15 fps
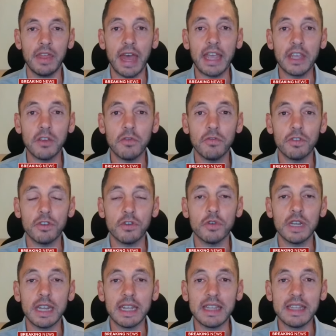Thank you for
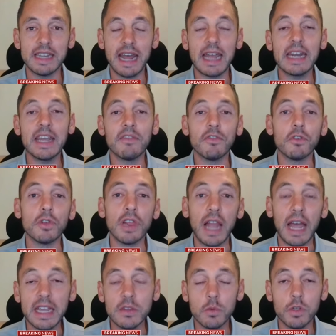tuning in tonight. If you
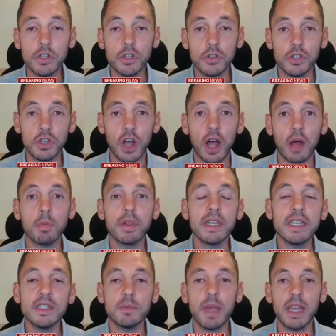liked what you saw,
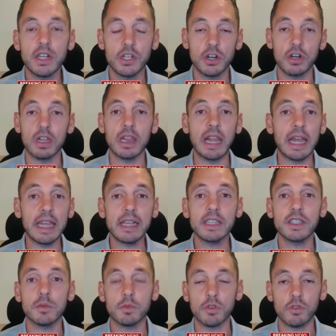please make sure to like,
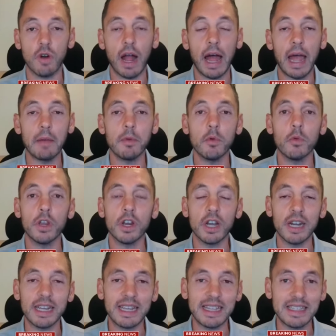subscribe. We are
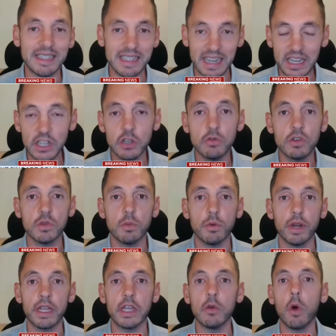going to continue to
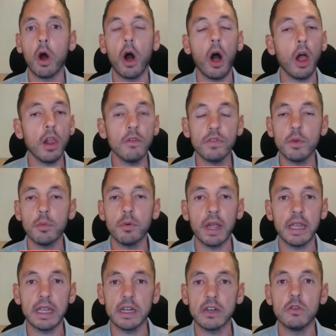bring you all of the
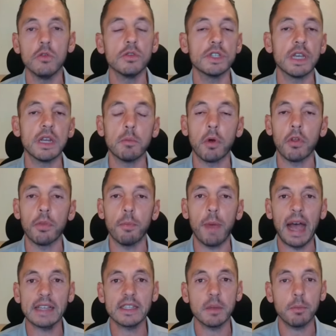breaking news in both
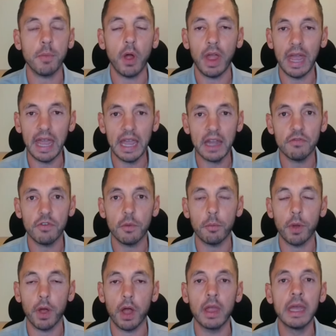basketball and
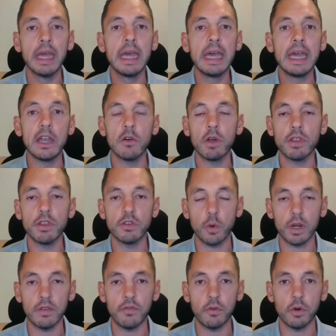football here on the
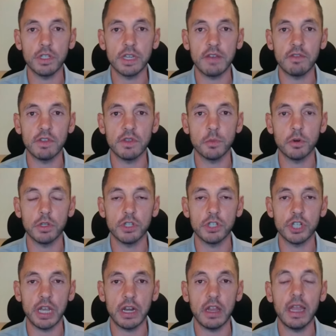24 7 Sports
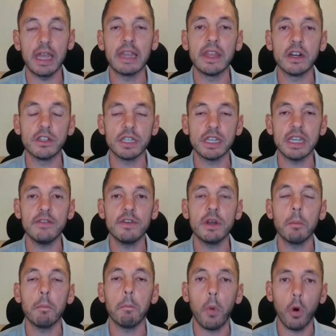channel. And there's
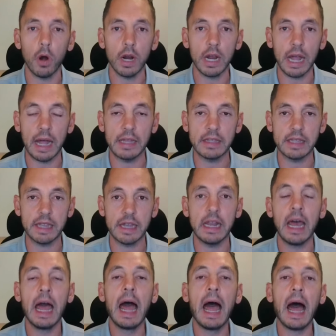even more content
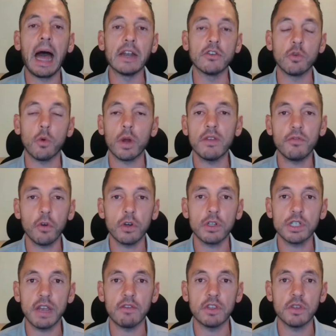on Twenty Four
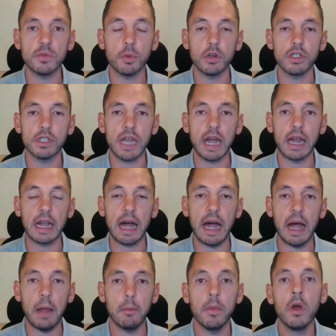Seven
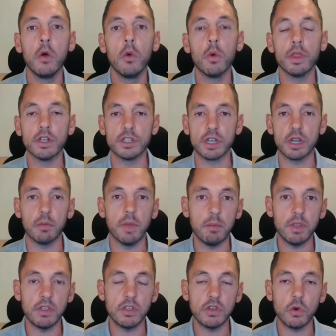sportscom where there's a
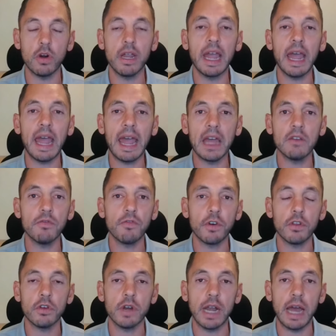commitment story and
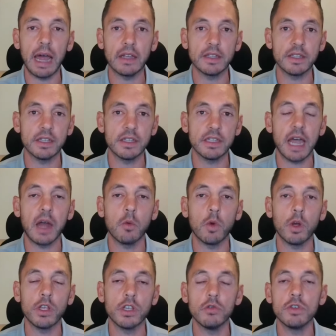further analysis on
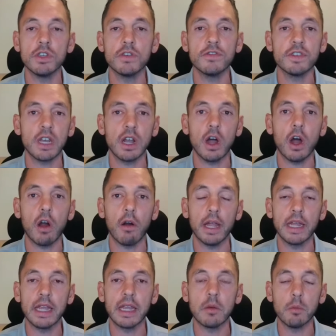what Youssouf
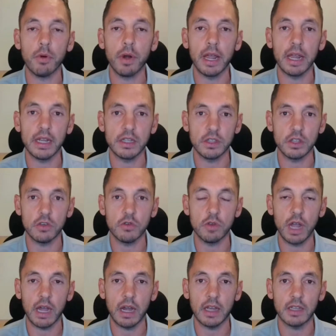Singare can bring to the
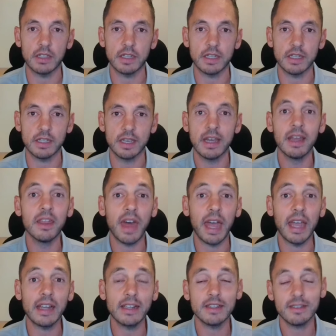UConn Huskies.
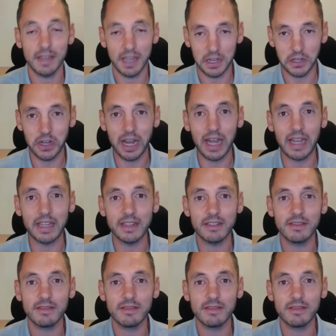Thanks and good night.